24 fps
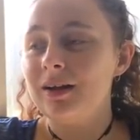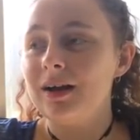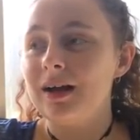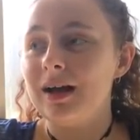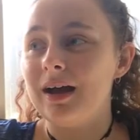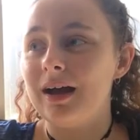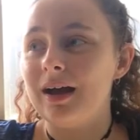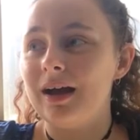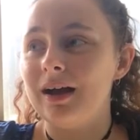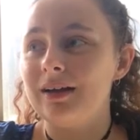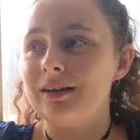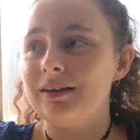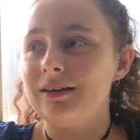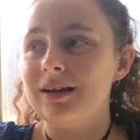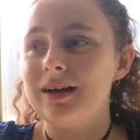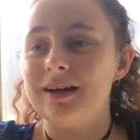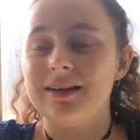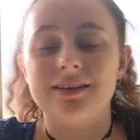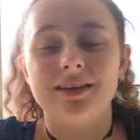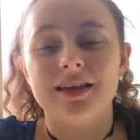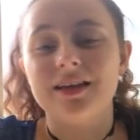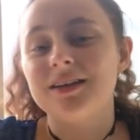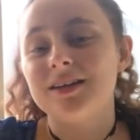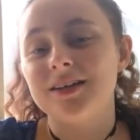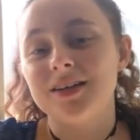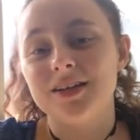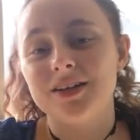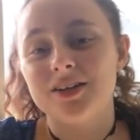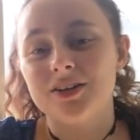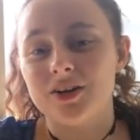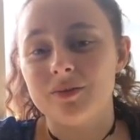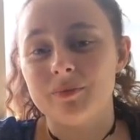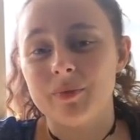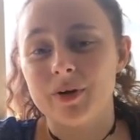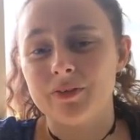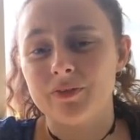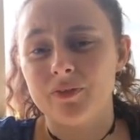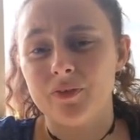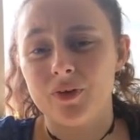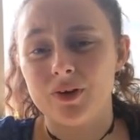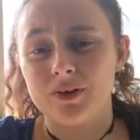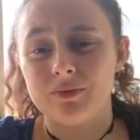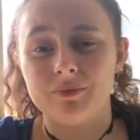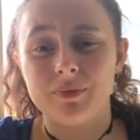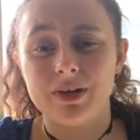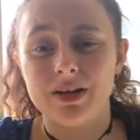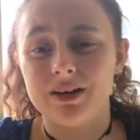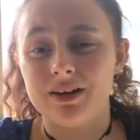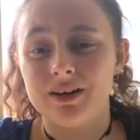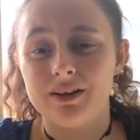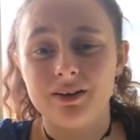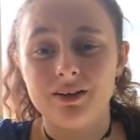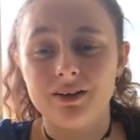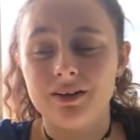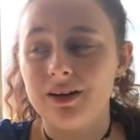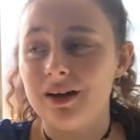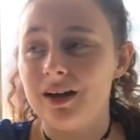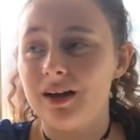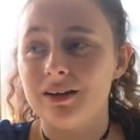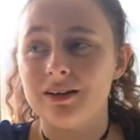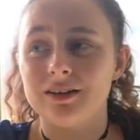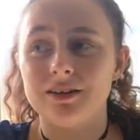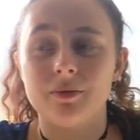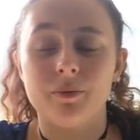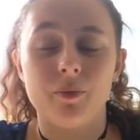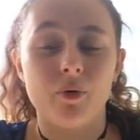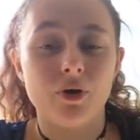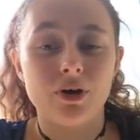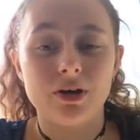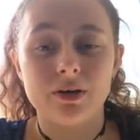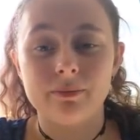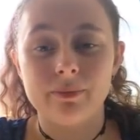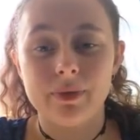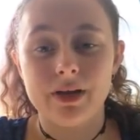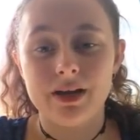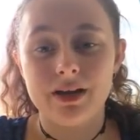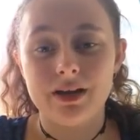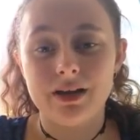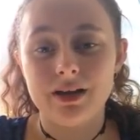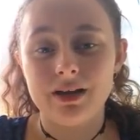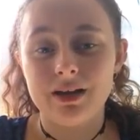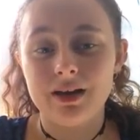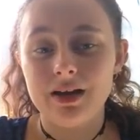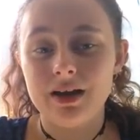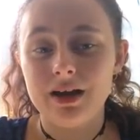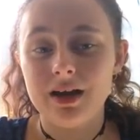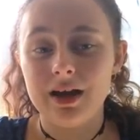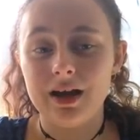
And yeah, thank you so much for watching me and supporting me,